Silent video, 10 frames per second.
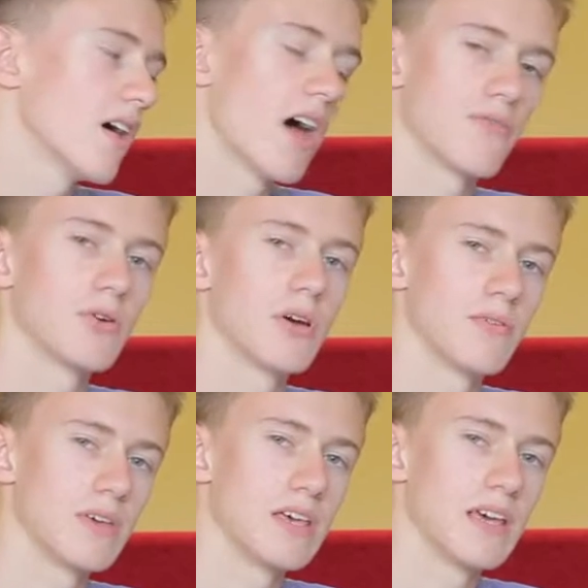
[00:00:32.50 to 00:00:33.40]

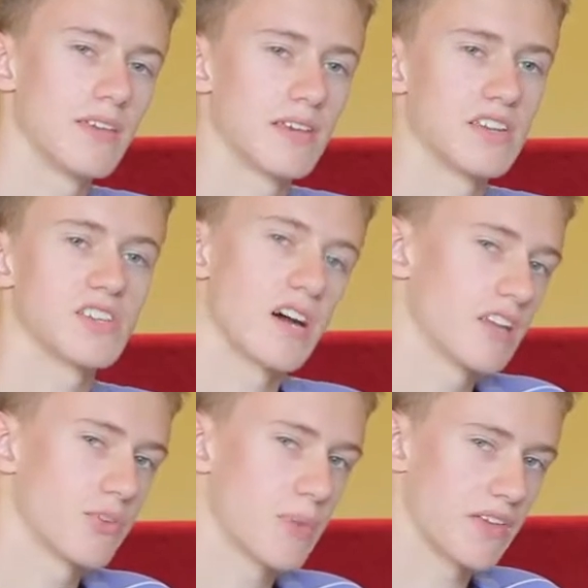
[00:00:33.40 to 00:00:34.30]
FUAV is a
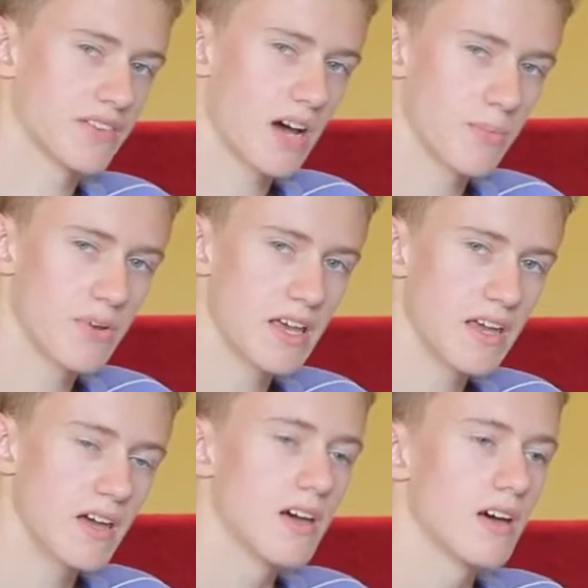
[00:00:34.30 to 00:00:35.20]
Chinese-based company.